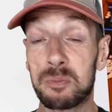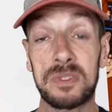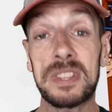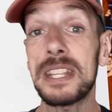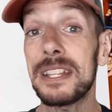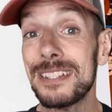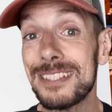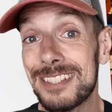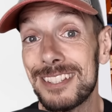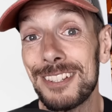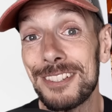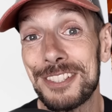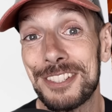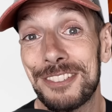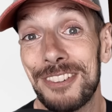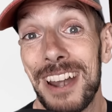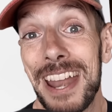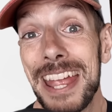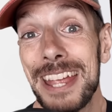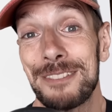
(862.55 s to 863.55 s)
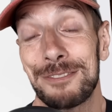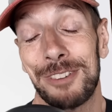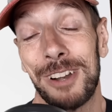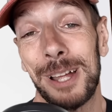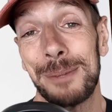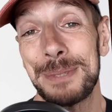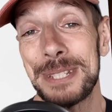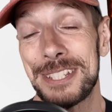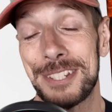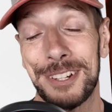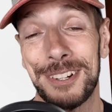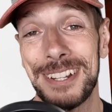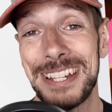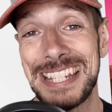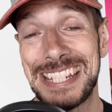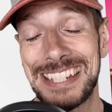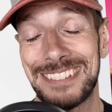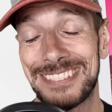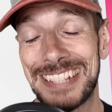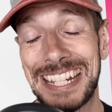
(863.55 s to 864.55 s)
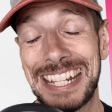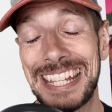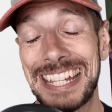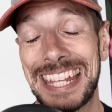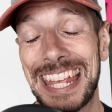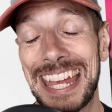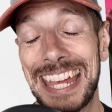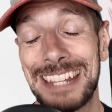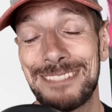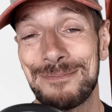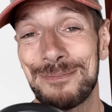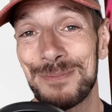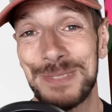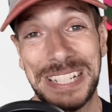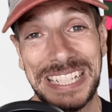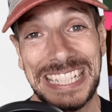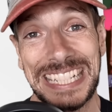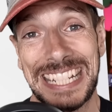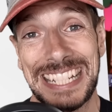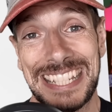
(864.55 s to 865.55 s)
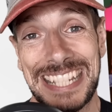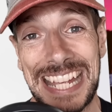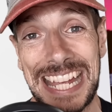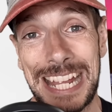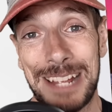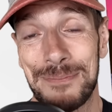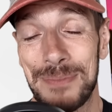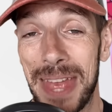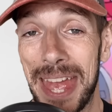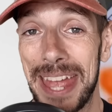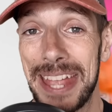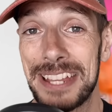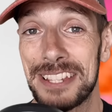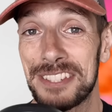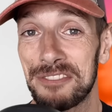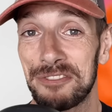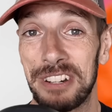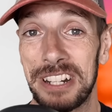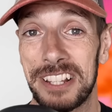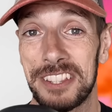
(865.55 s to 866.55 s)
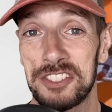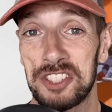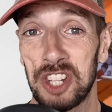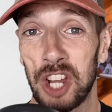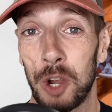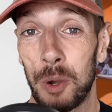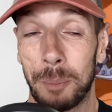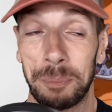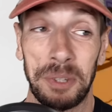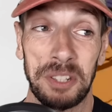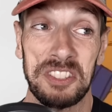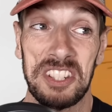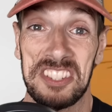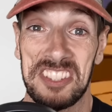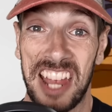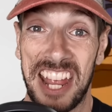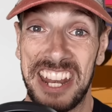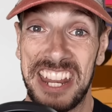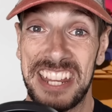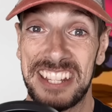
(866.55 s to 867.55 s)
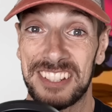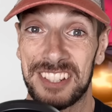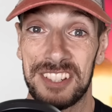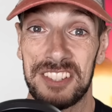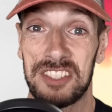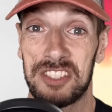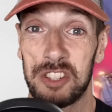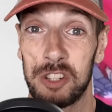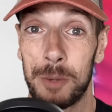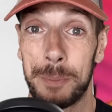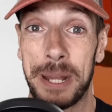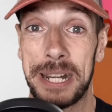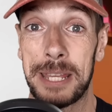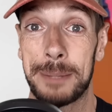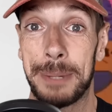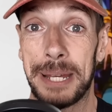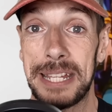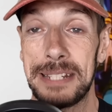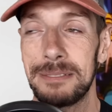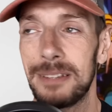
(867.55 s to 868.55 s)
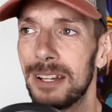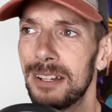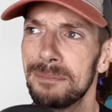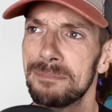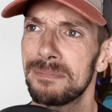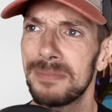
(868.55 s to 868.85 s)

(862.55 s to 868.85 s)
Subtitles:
This looks great. Ramen Toys, you've done it again. What can I say? Ace, friend of the show. I'm not just saying it because you're a buddy of mine.